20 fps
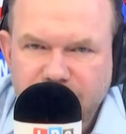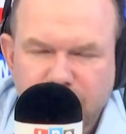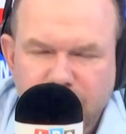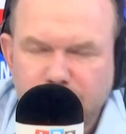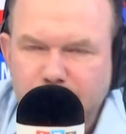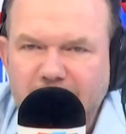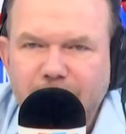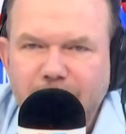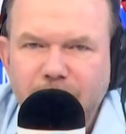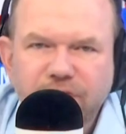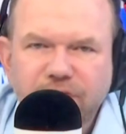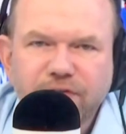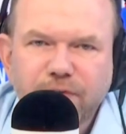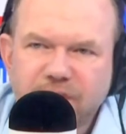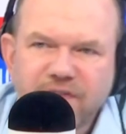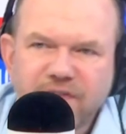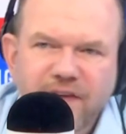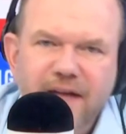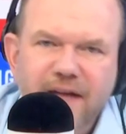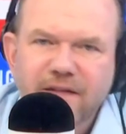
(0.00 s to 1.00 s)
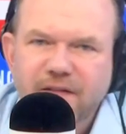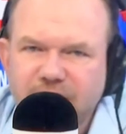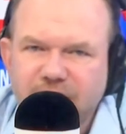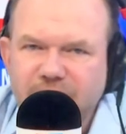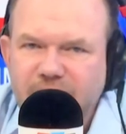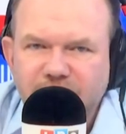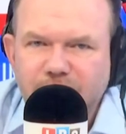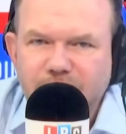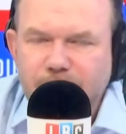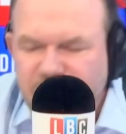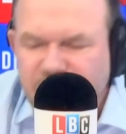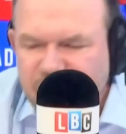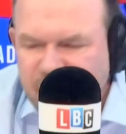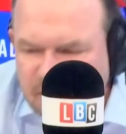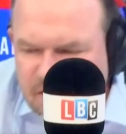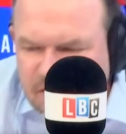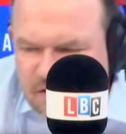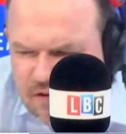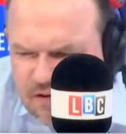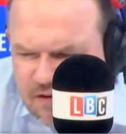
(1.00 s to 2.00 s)
the power to attack the things he
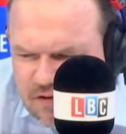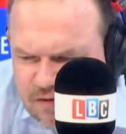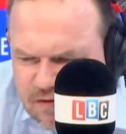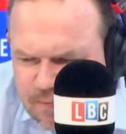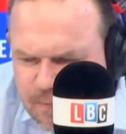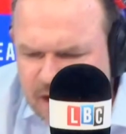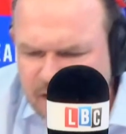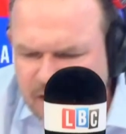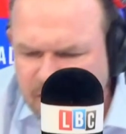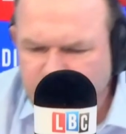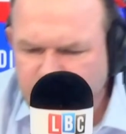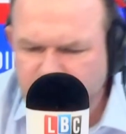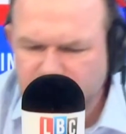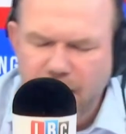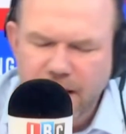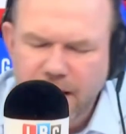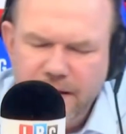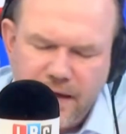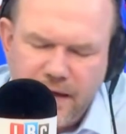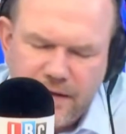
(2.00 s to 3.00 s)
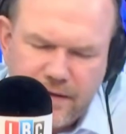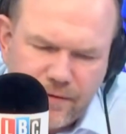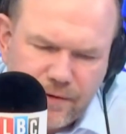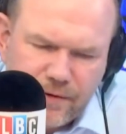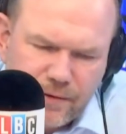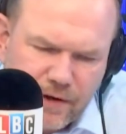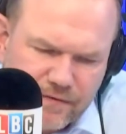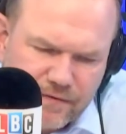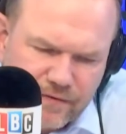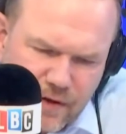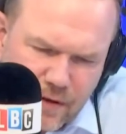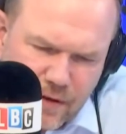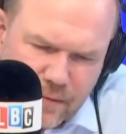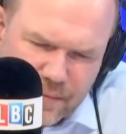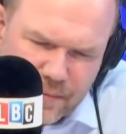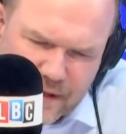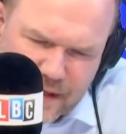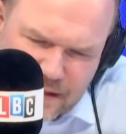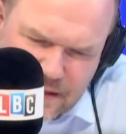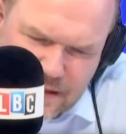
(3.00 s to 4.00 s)
professes to despise. But I don't want to
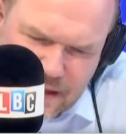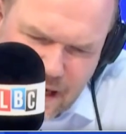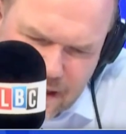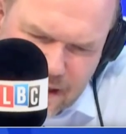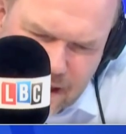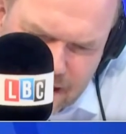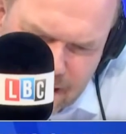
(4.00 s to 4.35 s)
overcomplicate it.